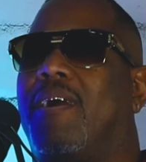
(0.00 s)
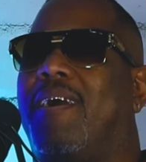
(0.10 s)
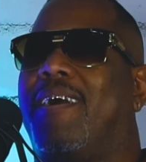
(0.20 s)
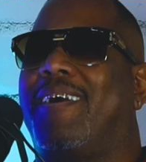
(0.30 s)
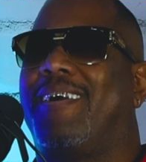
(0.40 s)

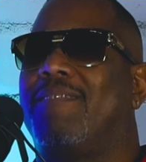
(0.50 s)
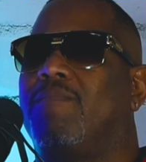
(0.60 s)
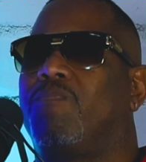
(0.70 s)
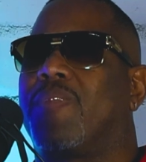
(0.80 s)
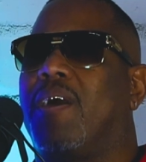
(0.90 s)
I
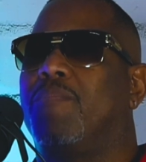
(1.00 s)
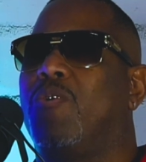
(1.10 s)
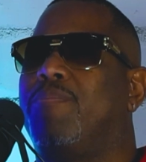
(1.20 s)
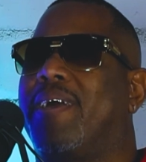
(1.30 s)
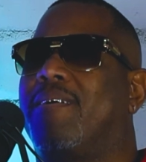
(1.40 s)

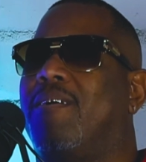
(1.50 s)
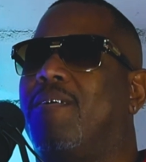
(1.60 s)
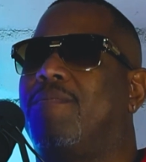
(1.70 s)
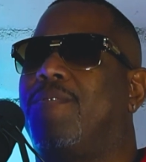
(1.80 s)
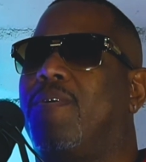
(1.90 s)
moved back
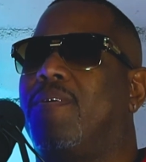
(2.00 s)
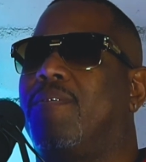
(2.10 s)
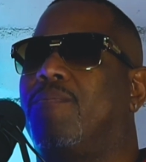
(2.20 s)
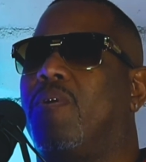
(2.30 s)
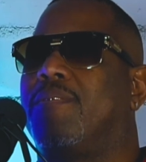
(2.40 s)
home for
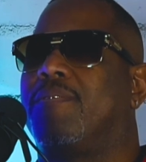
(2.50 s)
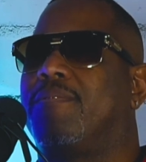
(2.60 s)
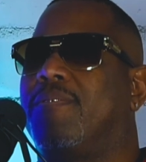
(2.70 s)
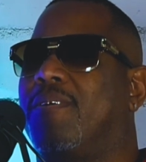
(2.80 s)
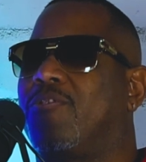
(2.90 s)

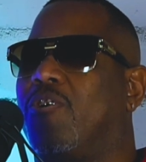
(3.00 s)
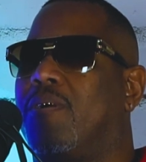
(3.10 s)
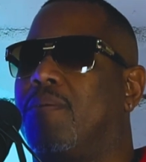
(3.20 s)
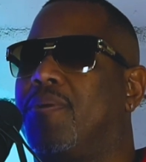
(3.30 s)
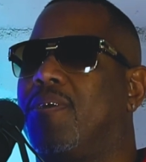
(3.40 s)
a
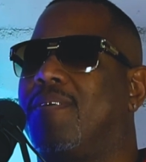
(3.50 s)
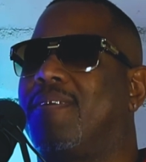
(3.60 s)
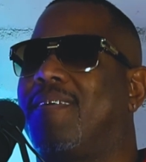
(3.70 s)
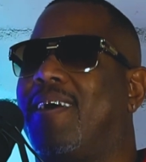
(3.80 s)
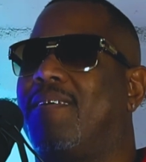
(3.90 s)
short period of
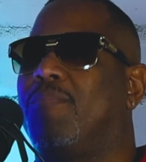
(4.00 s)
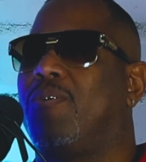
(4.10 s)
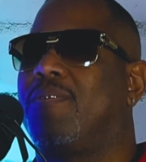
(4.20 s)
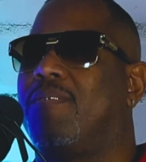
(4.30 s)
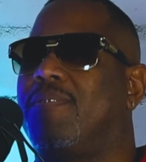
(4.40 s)
time,
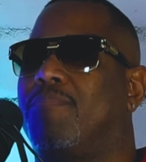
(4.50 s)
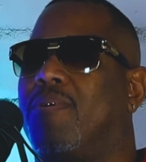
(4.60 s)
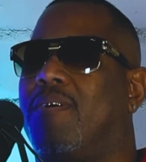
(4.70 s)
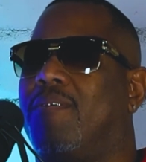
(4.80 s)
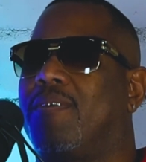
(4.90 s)
moved over to
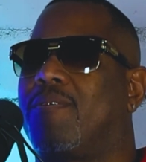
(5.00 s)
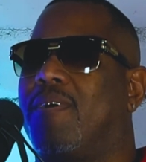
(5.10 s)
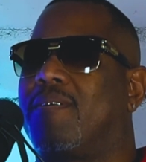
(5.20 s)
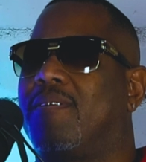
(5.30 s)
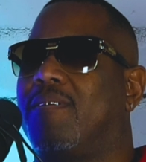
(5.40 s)
Broadway
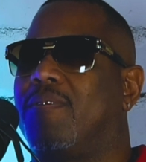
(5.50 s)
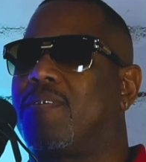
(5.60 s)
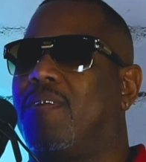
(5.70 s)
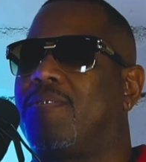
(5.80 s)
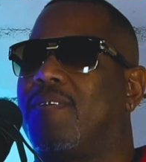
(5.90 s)
Square because it was
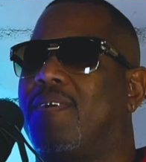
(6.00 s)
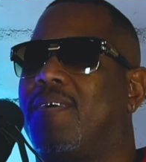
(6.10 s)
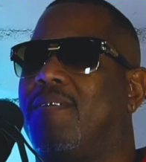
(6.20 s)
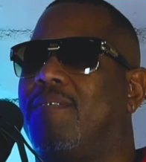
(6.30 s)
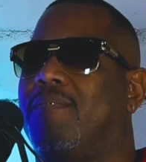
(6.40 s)
closer to
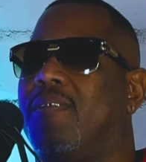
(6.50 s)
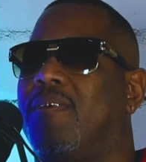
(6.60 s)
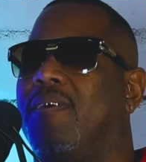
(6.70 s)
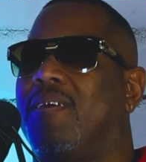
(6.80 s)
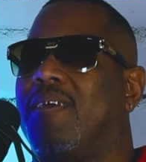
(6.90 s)
home.
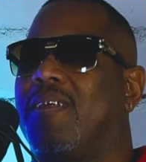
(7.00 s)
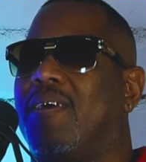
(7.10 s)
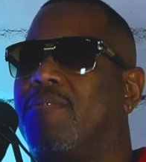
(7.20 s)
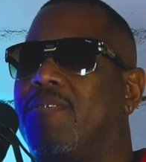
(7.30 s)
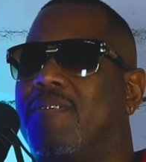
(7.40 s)
And I
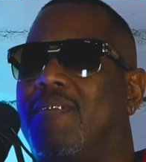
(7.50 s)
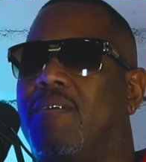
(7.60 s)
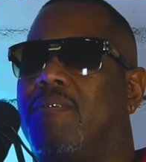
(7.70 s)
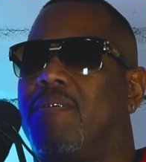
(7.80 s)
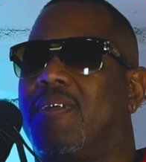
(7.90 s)
was
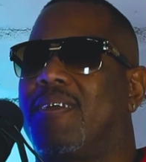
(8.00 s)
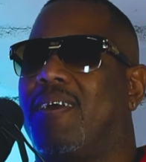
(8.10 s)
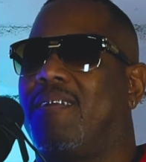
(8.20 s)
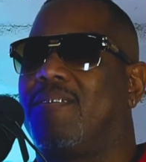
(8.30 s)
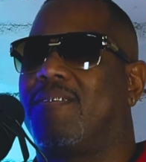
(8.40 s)
still going to
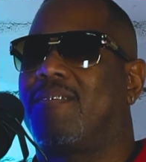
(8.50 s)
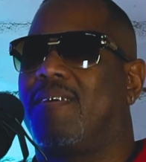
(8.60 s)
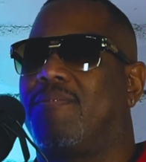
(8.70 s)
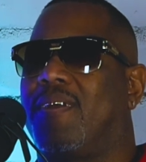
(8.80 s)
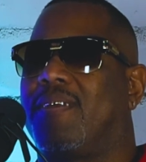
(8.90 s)
college and
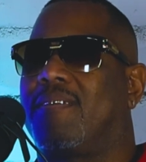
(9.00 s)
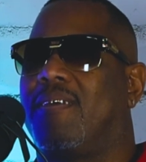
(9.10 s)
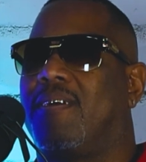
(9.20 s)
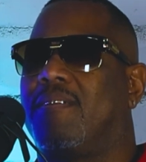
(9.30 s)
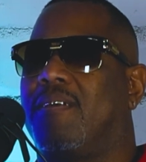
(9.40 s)
stuff like
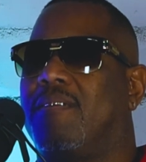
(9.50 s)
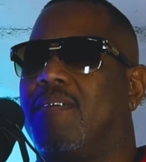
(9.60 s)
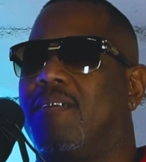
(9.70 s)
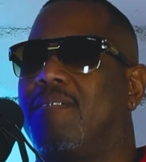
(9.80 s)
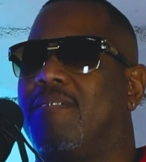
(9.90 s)
that and